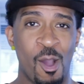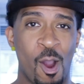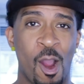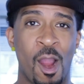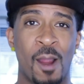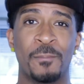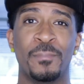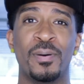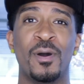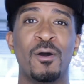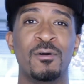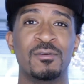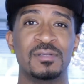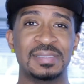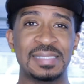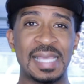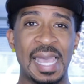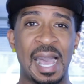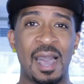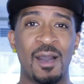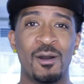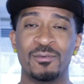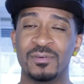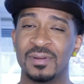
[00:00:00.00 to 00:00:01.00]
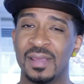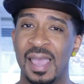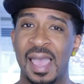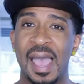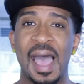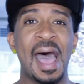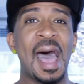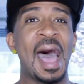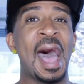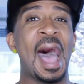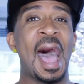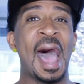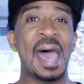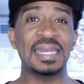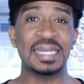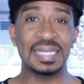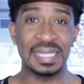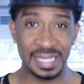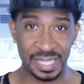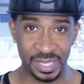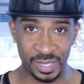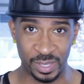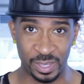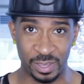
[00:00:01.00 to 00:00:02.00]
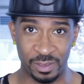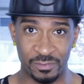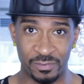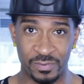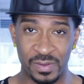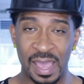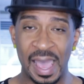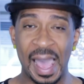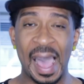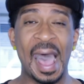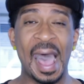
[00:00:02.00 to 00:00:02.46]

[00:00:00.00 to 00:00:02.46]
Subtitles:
are poked out, I live.